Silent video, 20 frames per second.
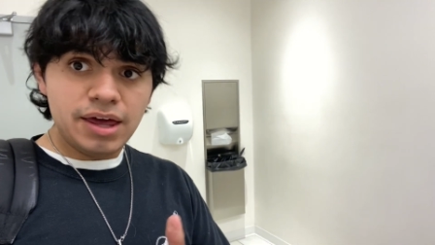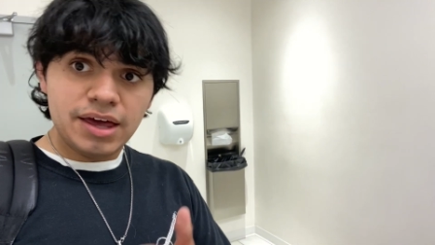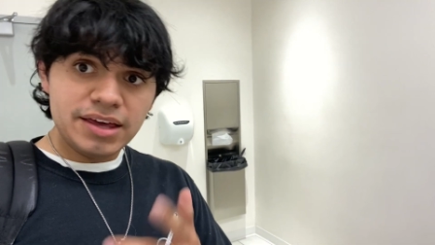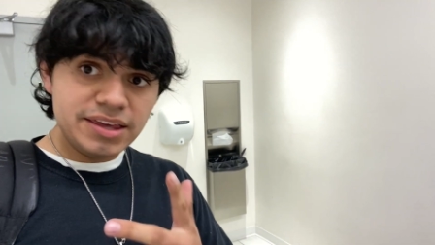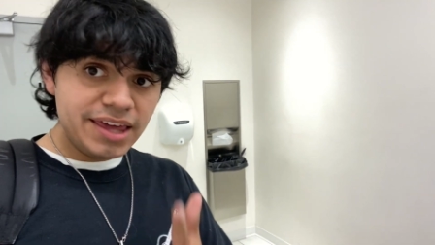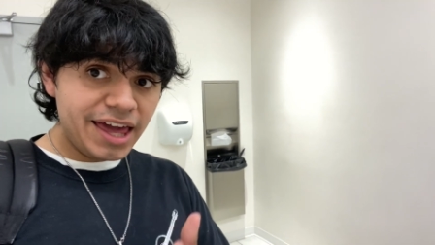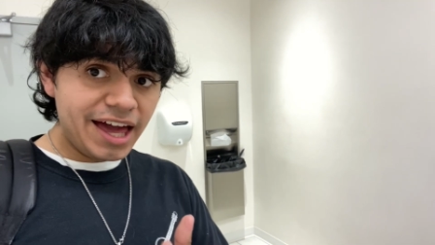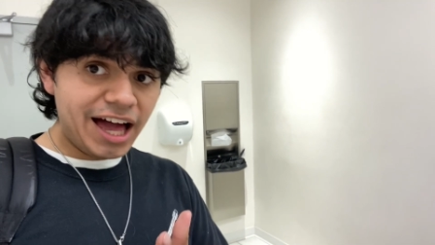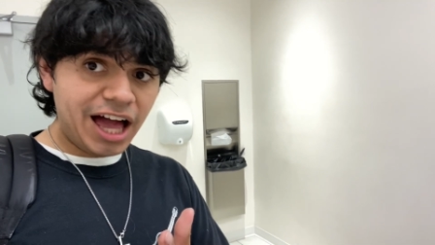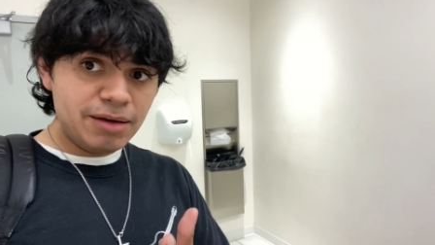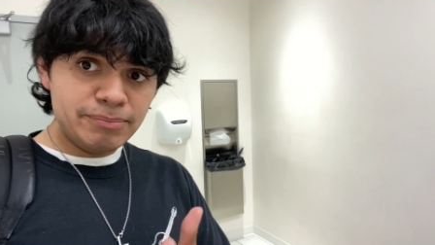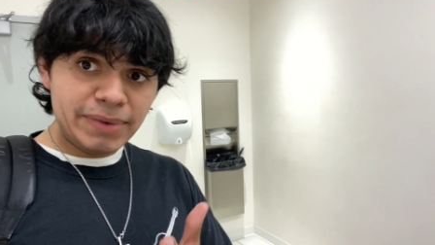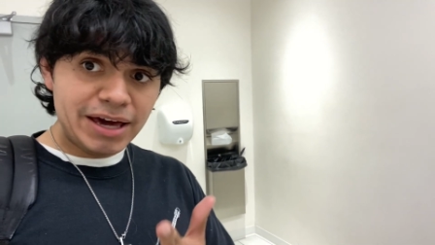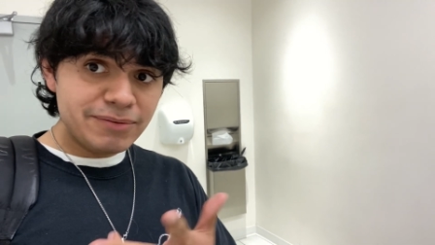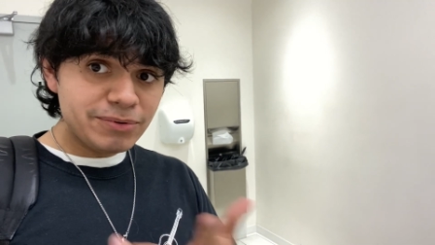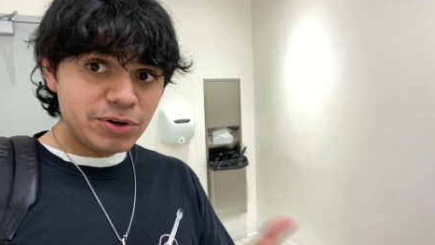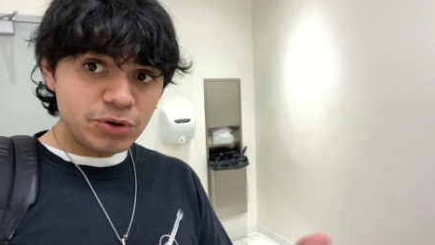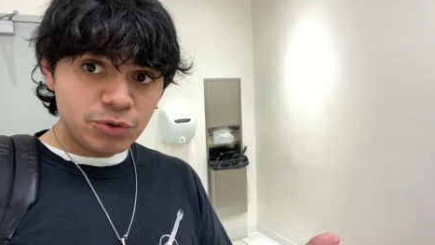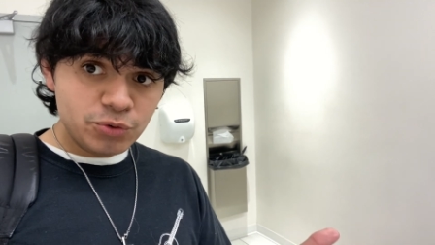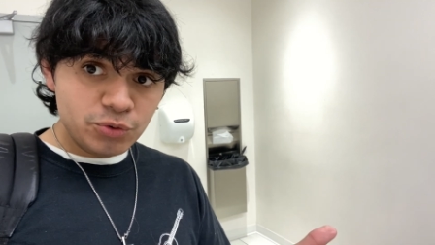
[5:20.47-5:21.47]
yeah, I might
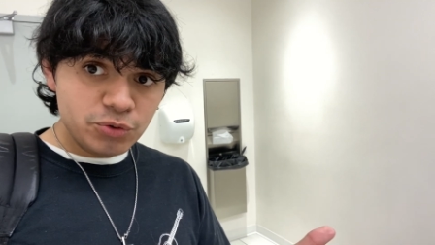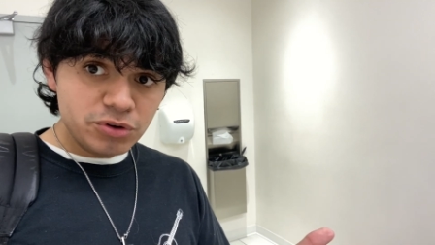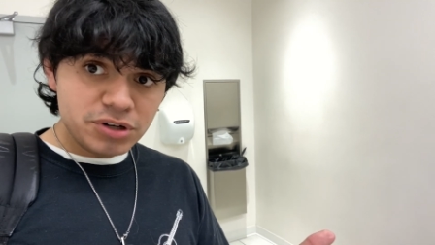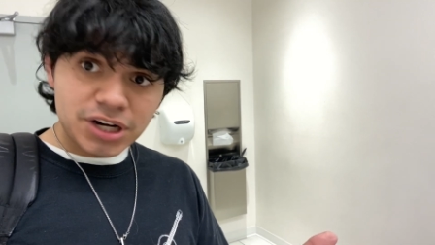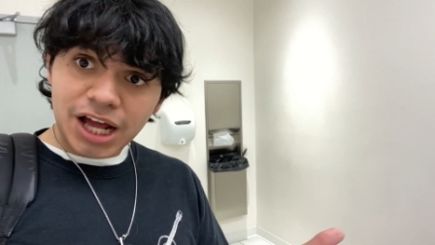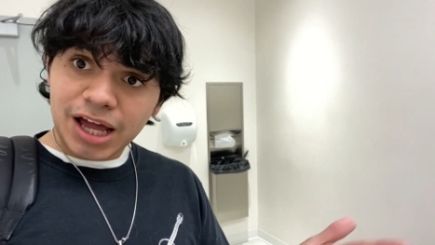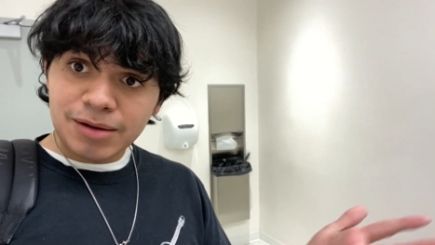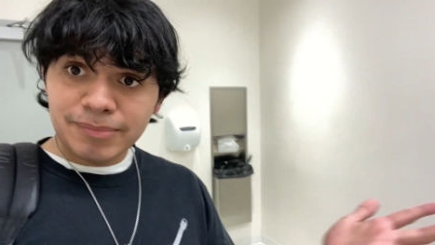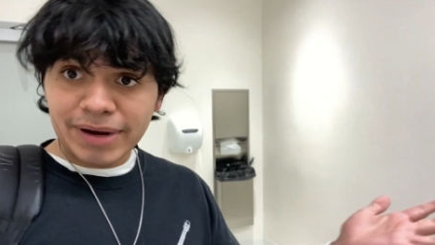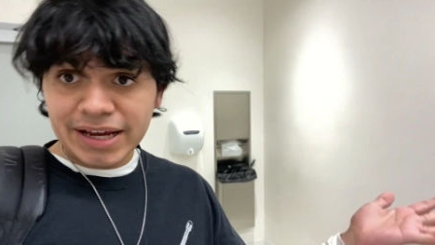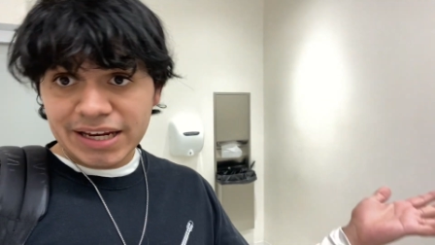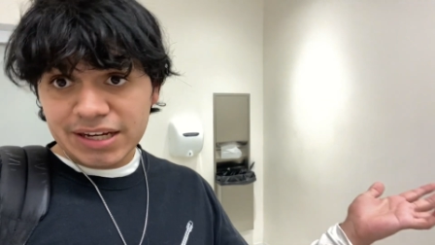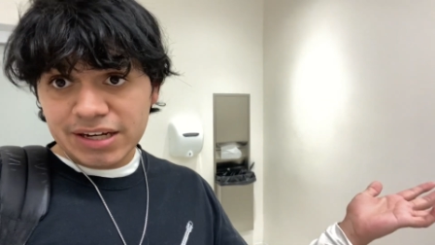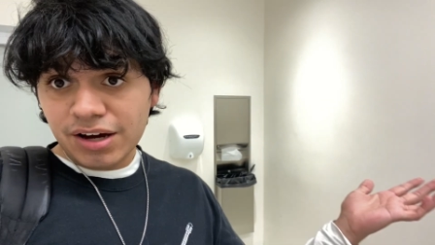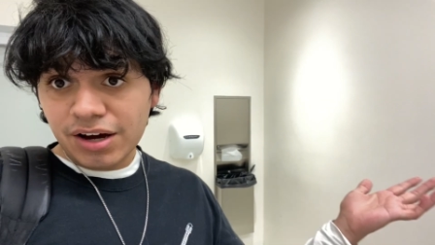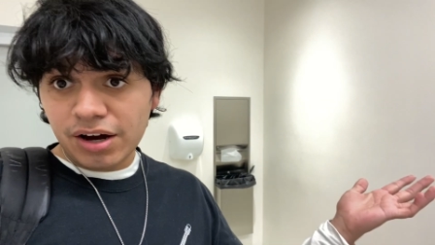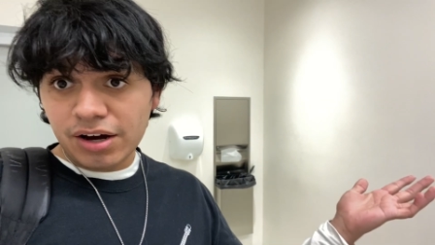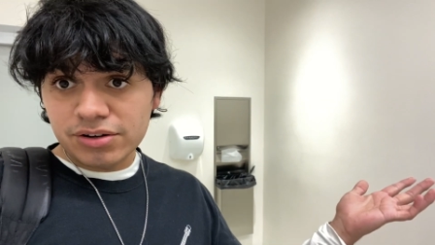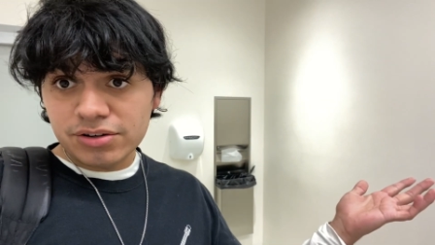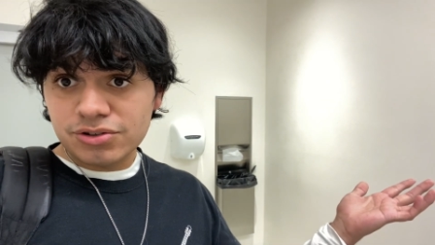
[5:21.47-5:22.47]
record, I might
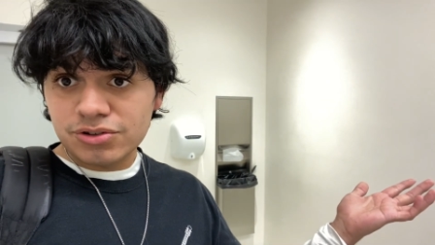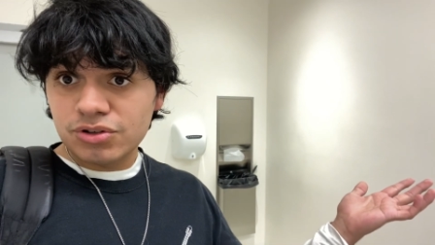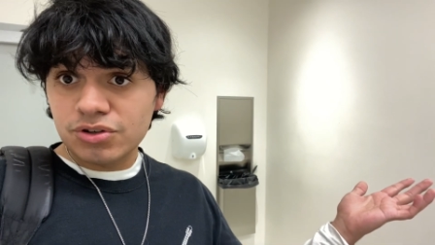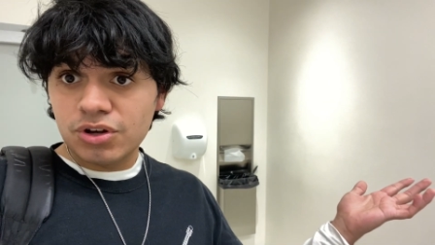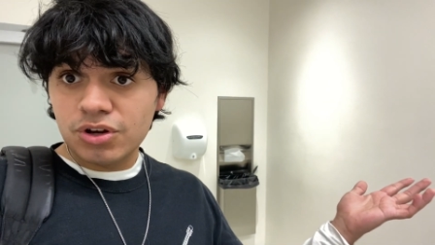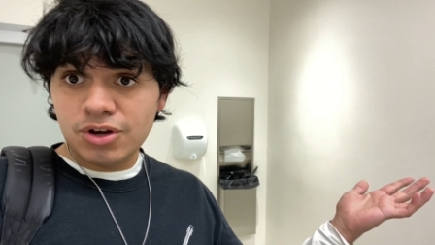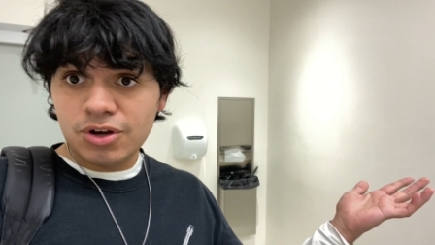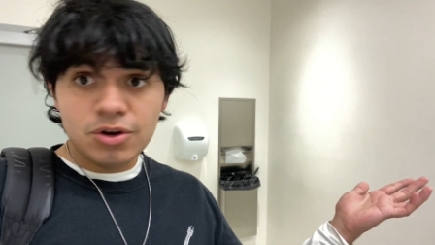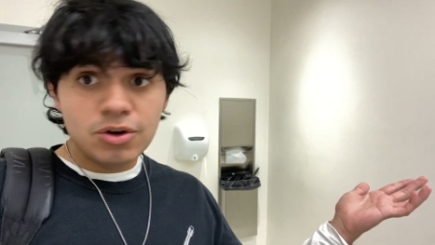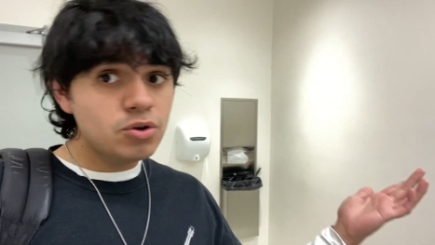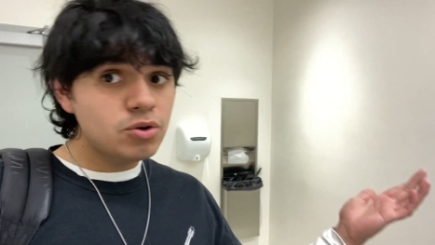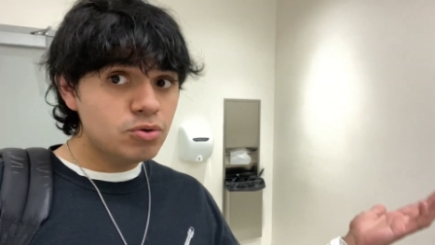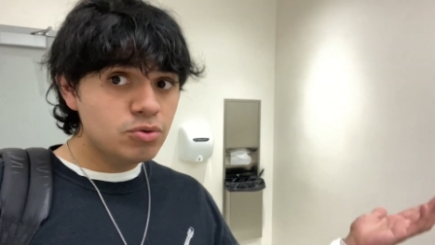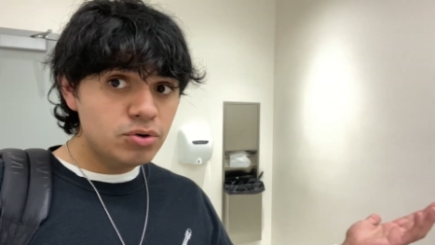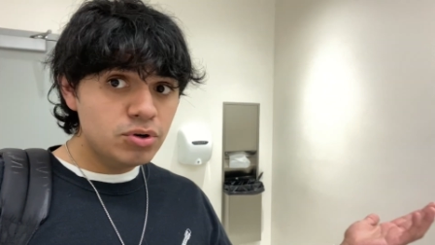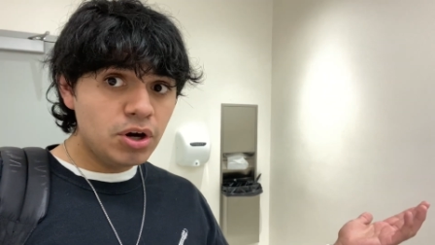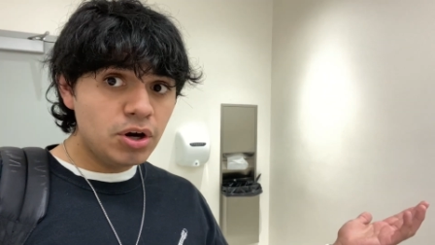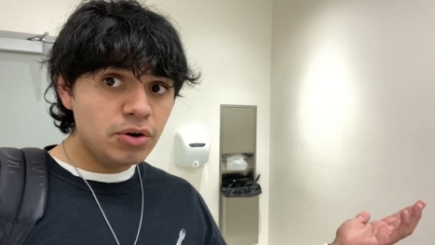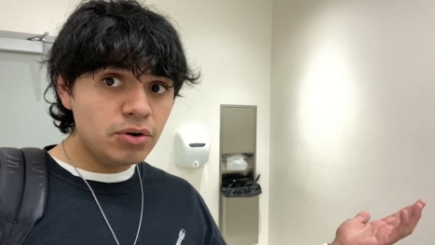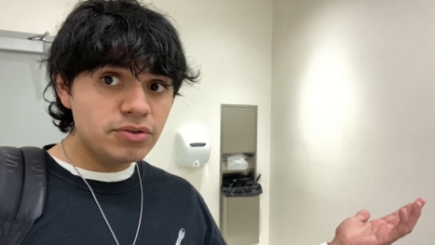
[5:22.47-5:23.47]
not. Who
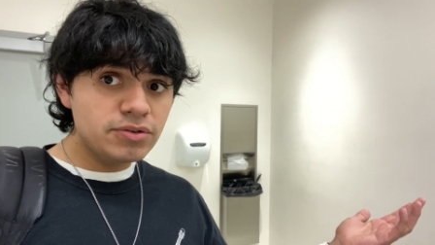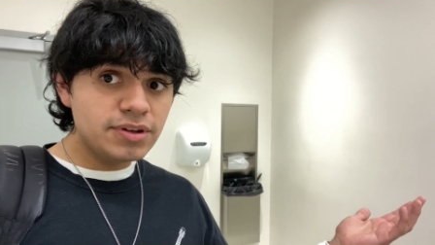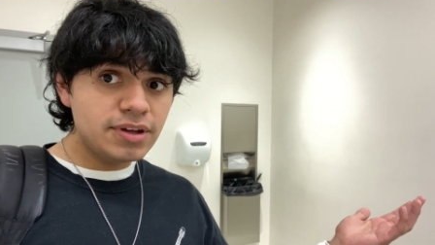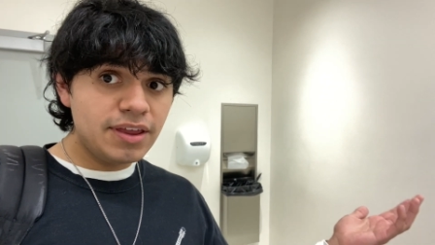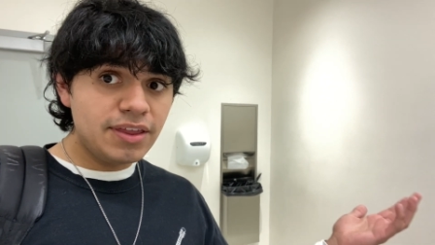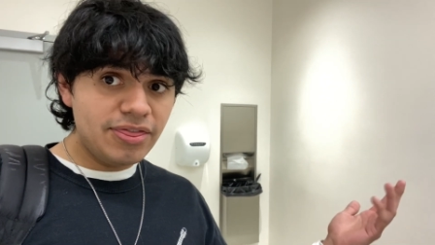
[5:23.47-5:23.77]
knows?